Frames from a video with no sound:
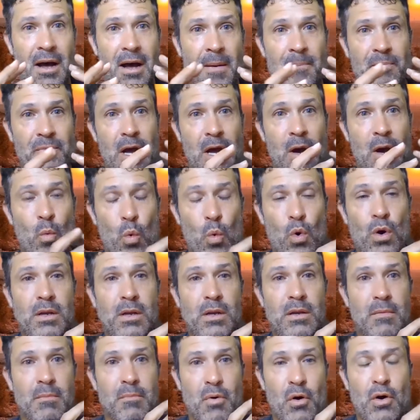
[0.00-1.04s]
um, a
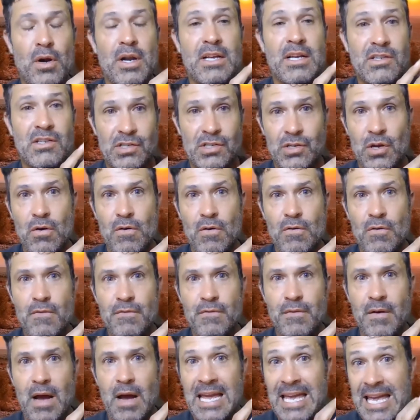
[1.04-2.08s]
wood burning
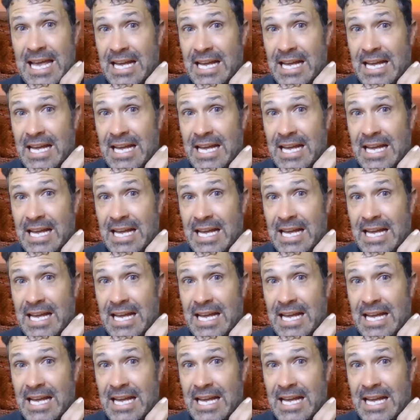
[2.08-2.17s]
stove.